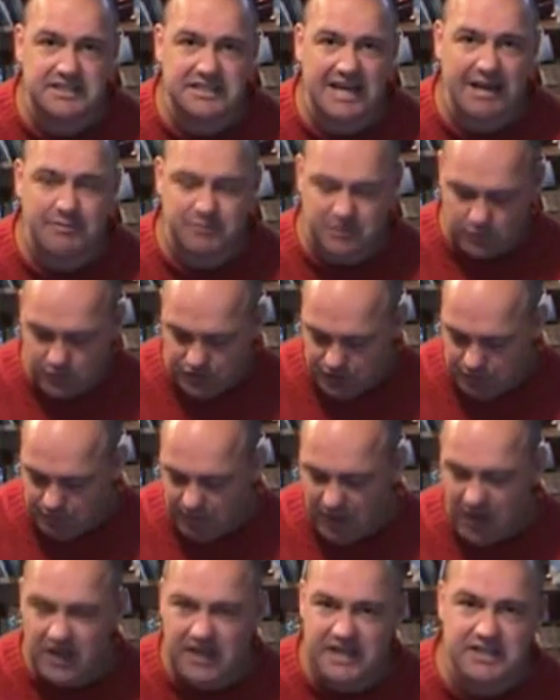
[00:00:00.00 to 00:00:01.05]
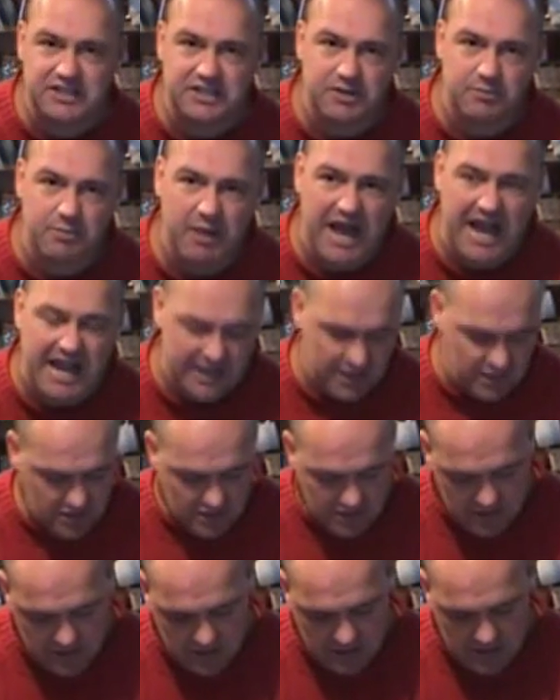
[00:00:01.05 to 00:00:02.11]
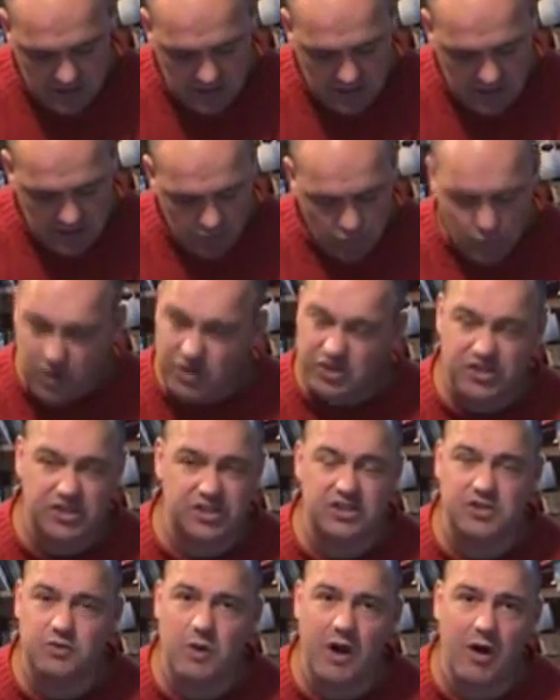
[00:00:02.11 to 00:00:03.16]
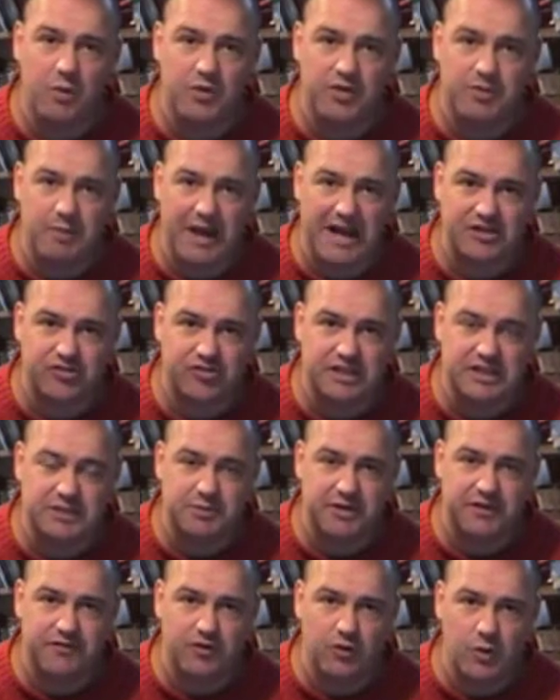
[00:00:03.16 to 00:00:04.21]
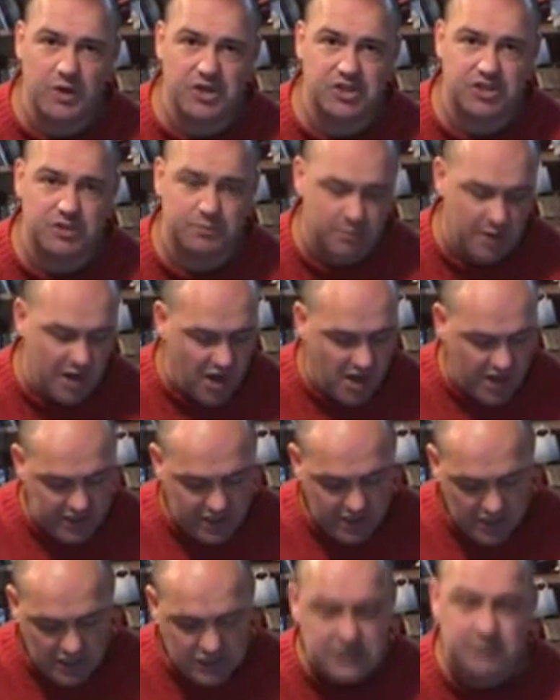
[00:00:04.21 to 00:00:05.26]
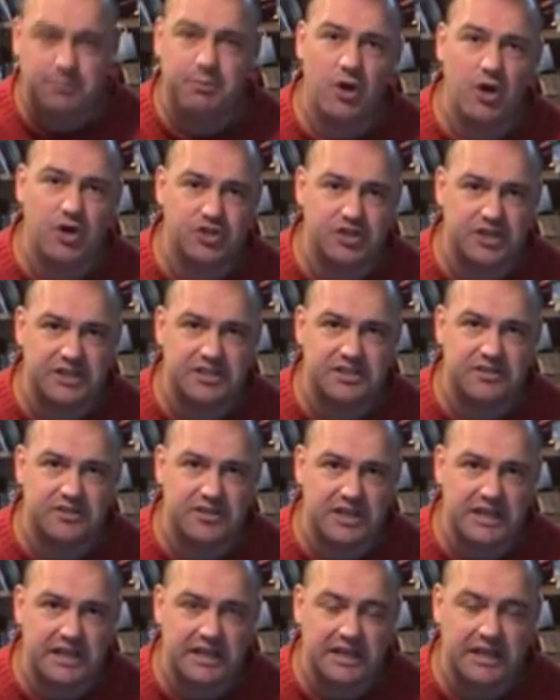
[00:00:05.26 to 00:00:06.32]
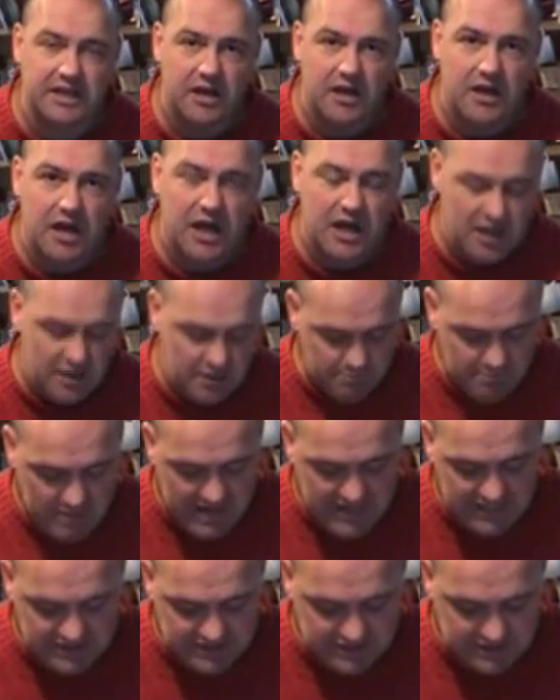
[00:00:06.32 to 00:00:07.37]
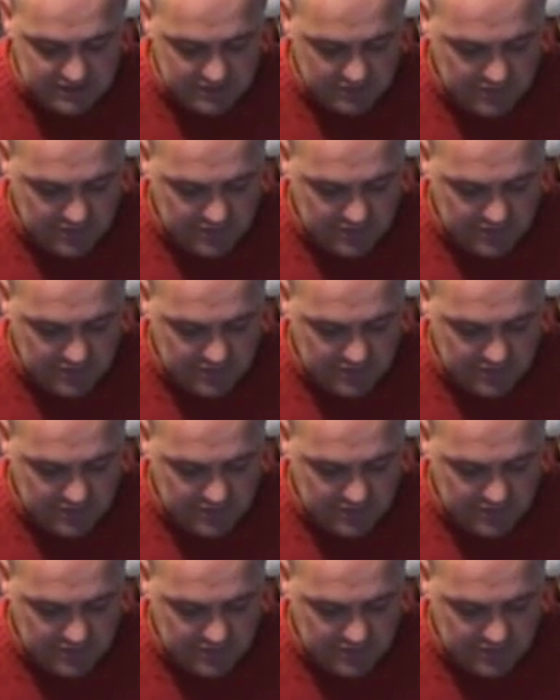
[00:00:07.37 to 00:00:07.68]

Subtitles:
adapter, which you plug into the back. Works just as well with the batteries, but if you wish to purchase the mains